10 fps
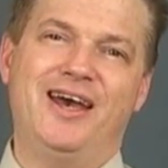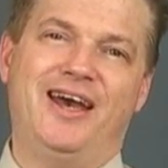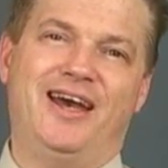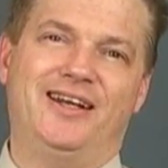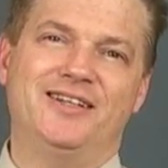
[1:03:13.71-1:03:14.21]

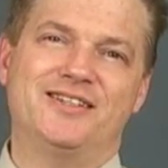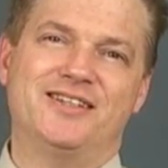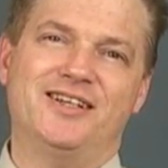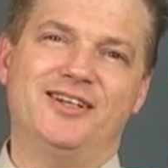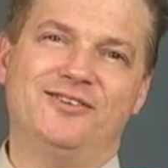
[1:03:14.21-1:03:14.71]
and
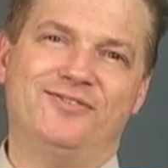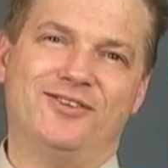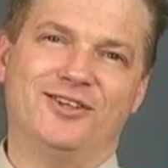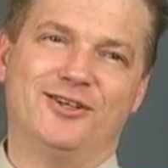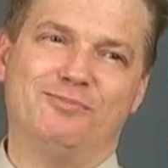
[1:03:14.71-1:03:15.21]
instead of
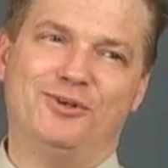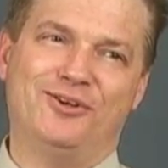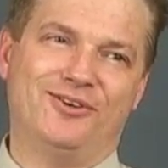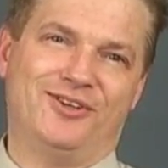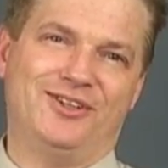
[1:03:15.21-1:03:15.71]
the
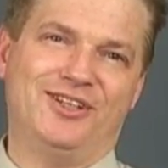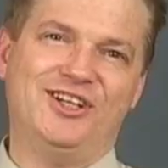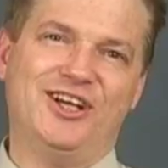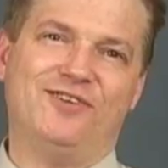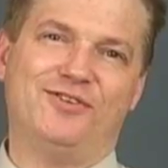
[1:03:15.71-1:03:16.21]
computer that
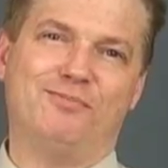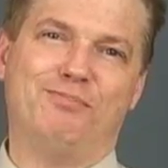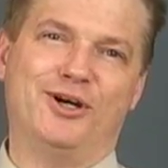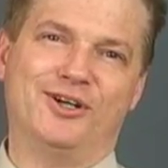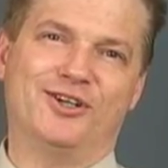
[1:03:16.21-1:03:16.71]
didn't have the
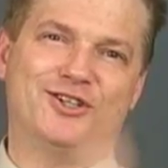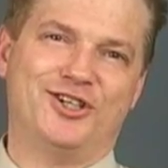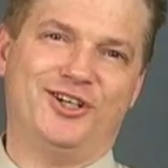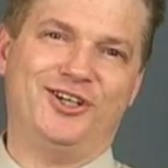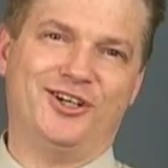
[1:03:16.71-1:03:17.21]
bug
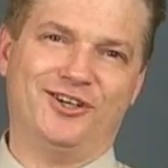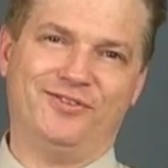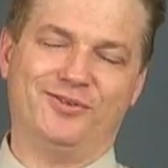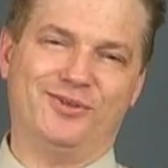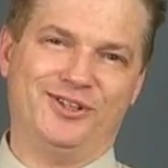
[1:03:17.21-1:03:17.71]
shutting off
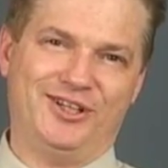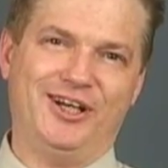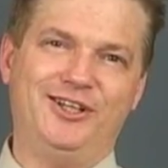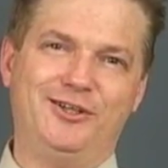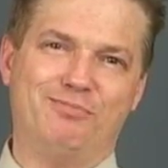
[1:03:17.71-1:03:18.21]
the one that
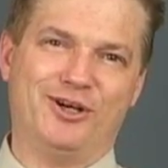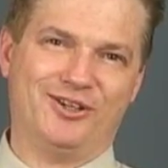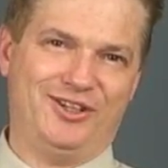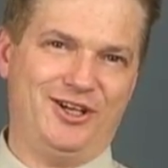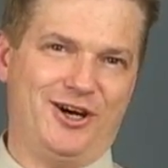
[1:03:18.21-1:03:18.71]
had the
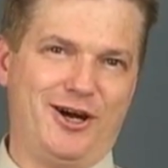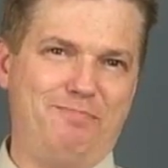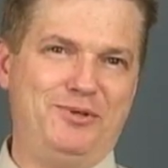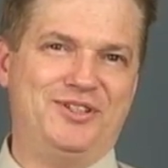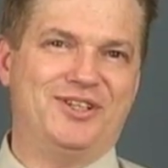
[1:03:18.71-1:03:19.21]
bug, the
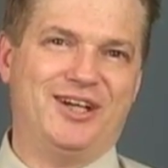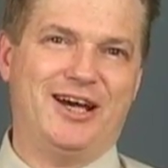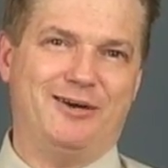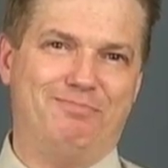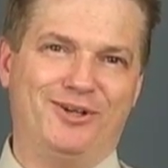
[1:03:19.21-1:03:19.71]
opposite
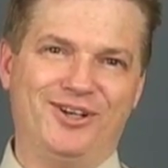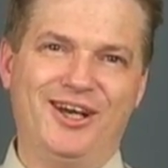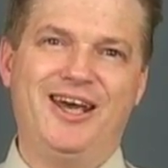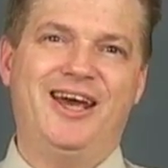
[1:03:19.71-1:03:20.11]
happened,